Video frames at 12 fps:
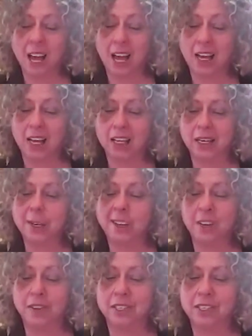And he
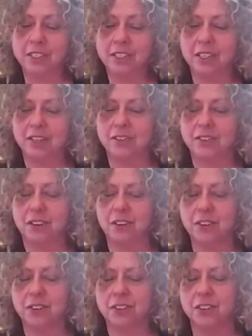goes into
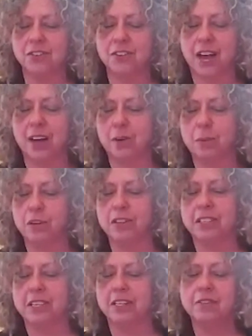instructions for how to
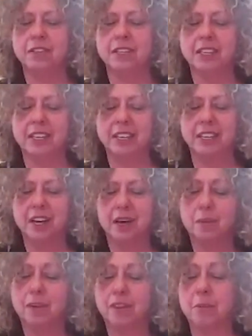work skillfully
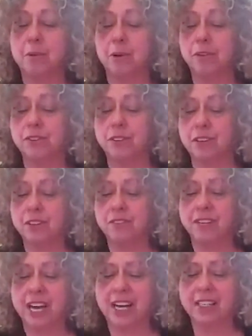with emotional
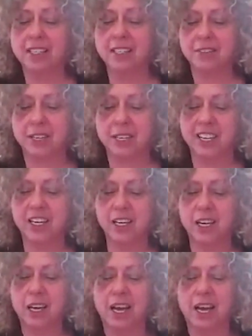reactivity